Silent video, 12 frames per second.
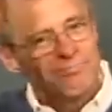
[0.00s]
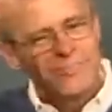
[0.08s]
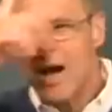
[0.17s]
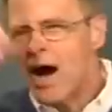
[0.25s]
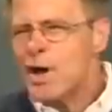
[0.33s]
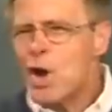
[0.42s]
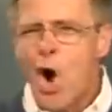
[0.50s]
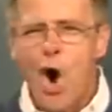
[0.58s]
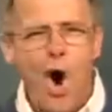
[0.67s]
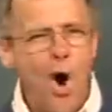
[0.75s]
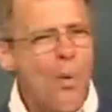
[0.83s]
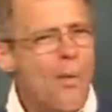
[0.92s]
God
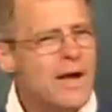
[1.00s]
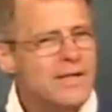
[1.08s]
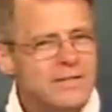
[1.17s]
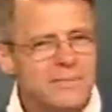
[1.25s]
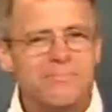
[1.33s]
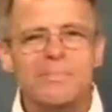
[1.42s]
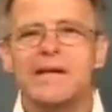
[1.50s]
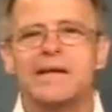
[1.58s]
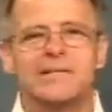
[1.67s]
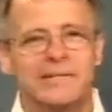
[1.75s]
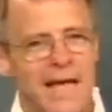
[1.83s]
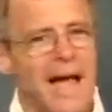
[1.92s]
always
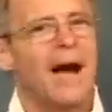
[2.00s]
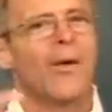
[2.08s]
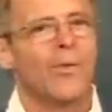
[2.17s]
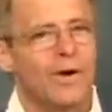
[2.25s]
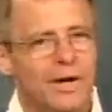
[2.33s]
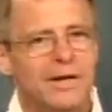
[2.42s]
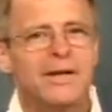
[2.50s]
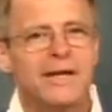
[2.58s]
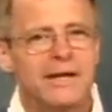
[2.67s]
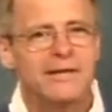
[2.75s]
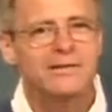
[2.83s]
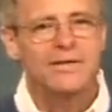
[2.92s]
meets our
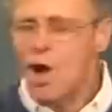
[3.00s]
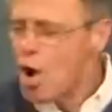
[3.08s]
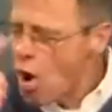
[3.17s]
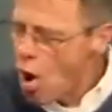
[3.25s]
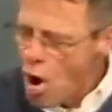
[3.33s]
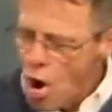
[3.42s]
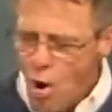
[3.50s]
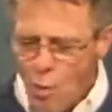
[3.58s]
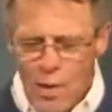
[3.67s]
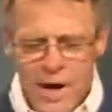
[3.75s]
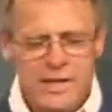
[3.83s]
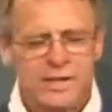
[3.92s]
needs,
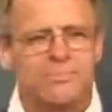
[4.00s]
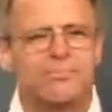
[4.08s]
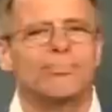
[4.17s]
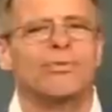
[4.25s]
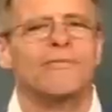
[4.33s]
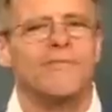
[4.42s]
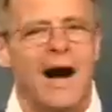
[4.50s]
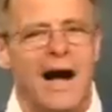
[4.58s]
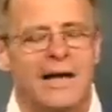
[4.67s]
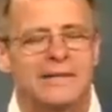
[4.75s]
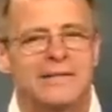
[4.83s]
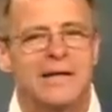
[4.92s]
always
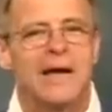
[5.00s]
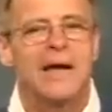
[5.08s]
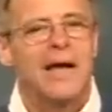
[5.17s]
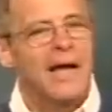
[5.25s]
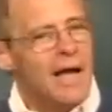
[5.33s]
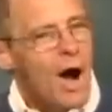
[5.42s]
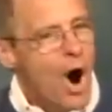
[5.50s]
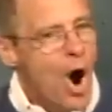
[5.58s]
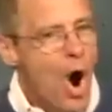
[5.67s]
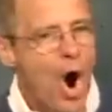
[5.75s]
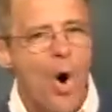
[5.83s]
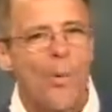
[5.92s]
provides,
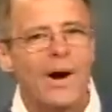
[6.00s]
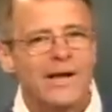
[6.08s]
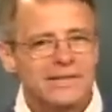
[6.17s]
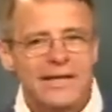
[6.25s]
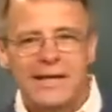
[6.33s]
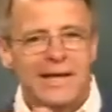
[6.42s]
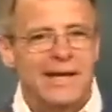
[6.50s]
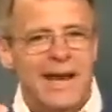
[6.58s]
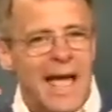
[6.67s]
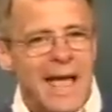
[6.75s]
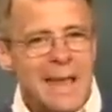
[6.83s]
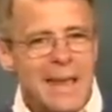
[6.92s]
always in
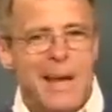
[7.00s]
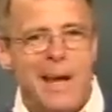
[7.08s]
a